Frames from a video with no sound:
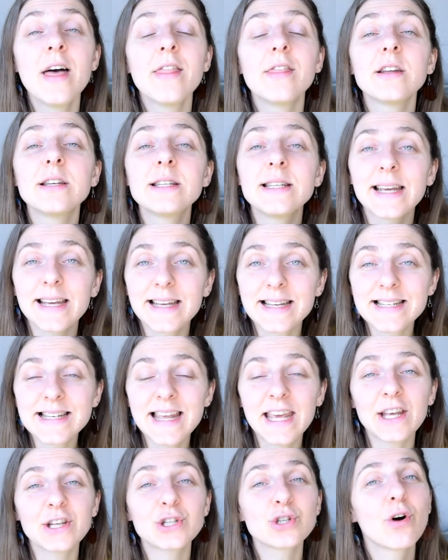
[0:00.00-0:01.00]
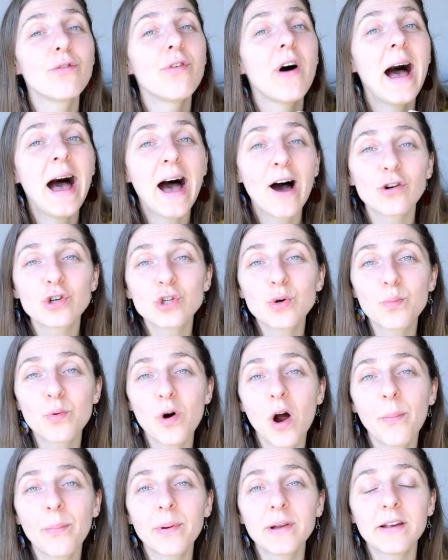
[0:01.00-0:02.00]
the techniques of how to
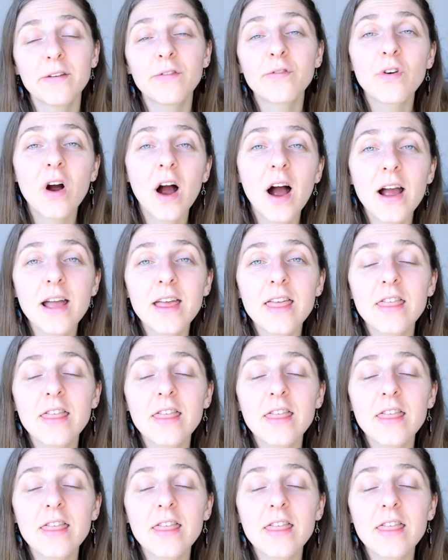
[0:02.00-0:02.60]
properly fry